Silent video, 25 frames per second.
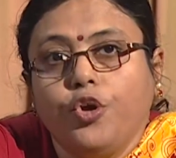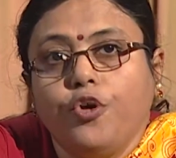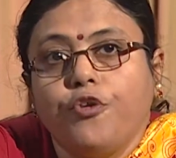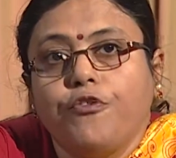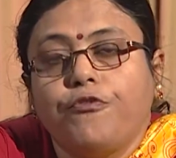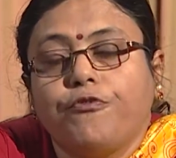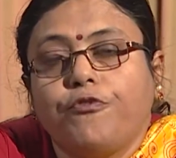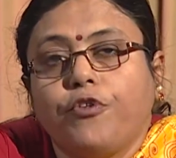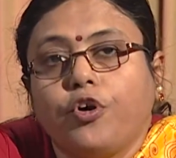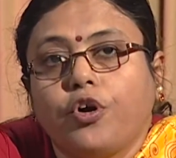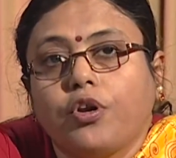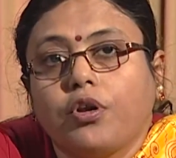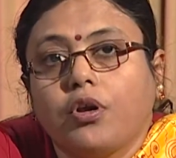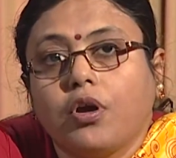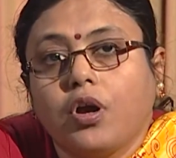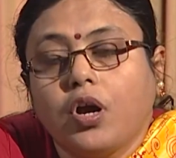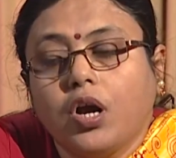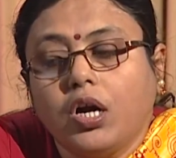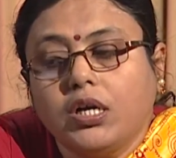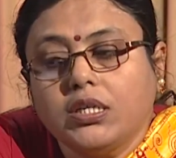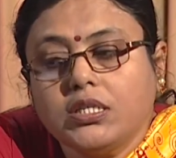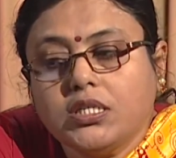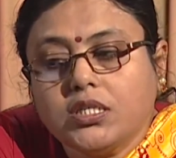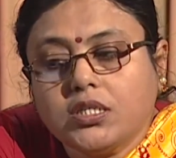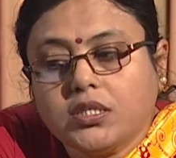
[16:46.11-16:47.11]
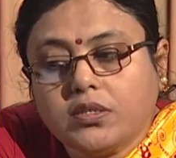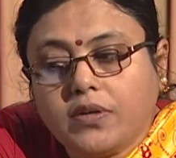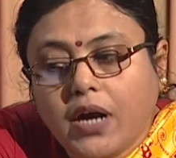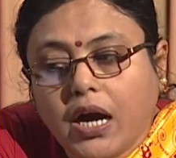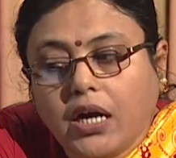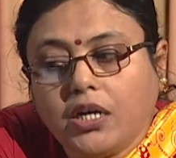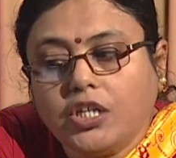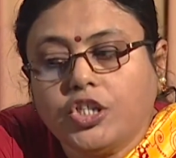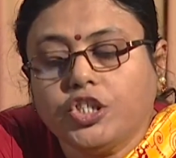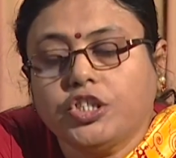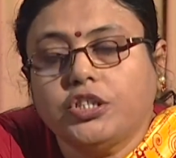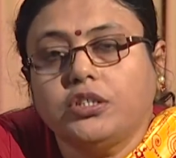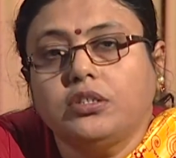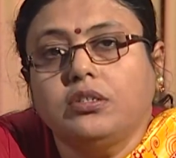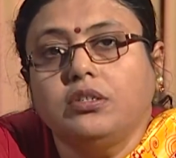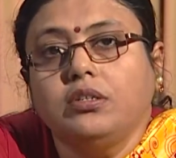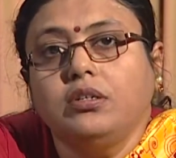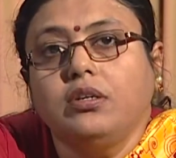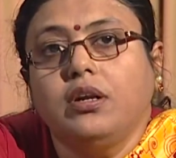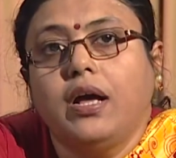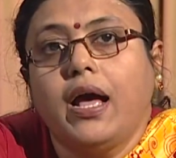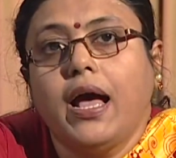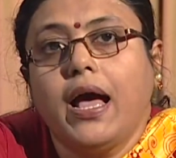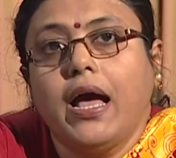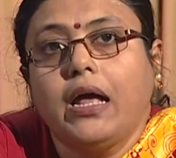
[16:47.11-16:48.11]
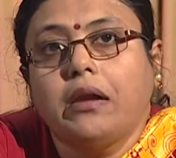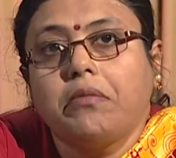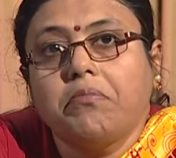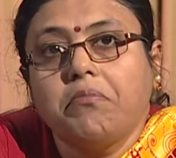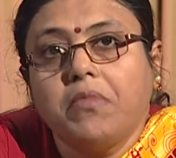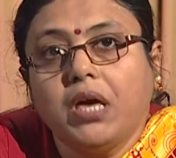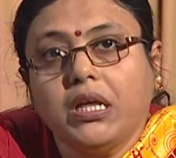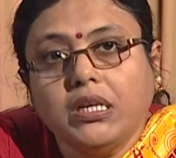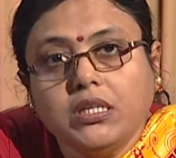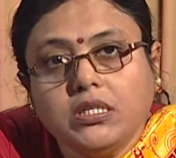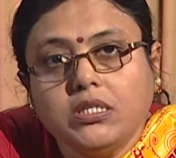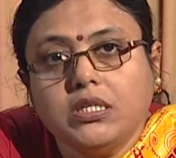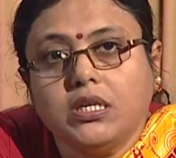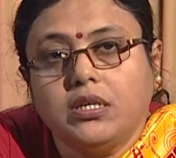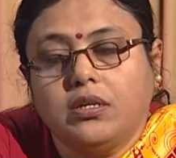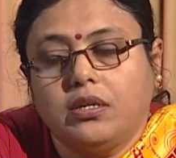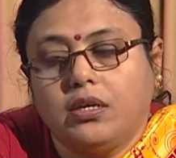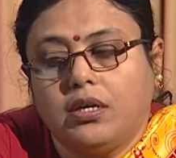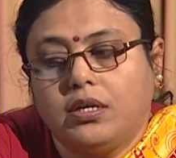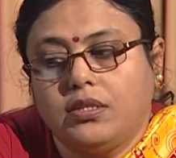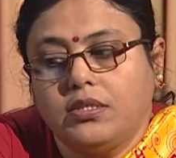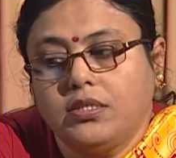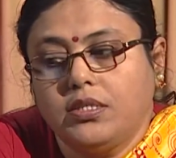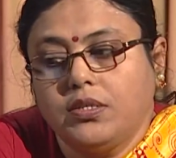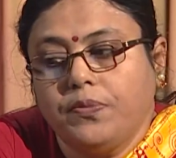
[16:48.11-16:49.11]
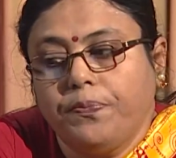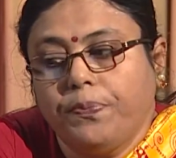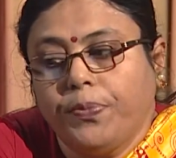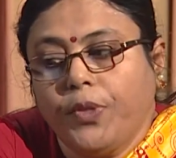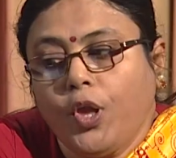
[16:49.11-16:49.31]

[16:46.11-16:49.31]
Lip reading: for construction and maintenance